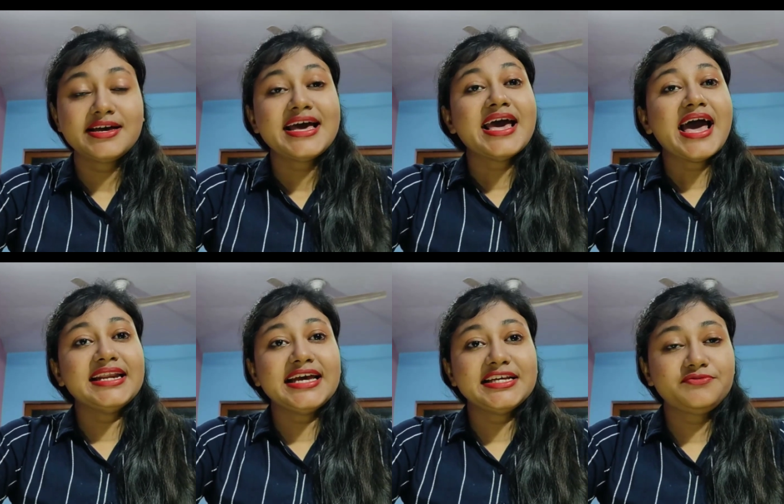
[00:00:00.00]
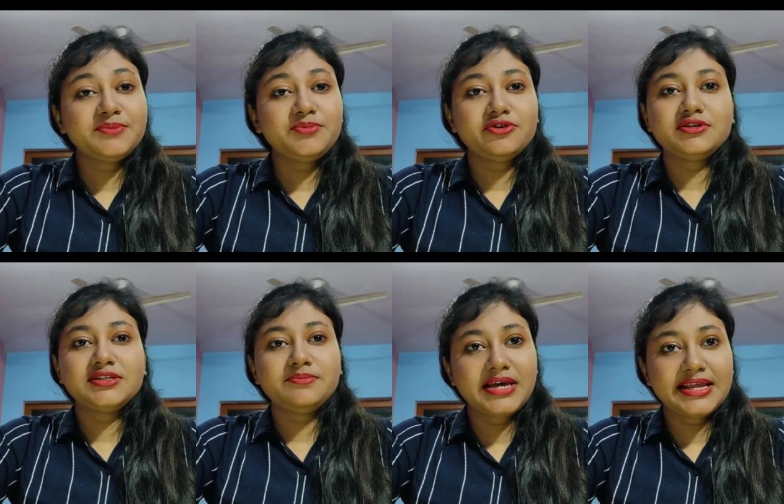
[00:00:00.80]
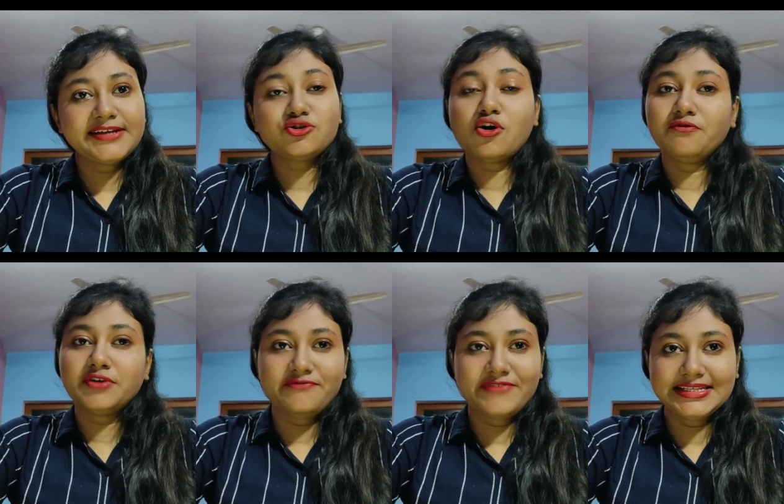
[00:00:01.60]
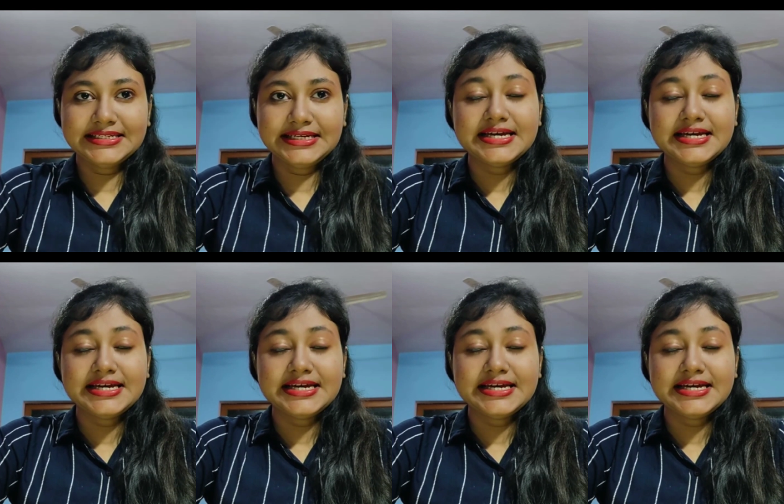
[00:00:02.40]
and SVPUAT Meerut offered veterinary.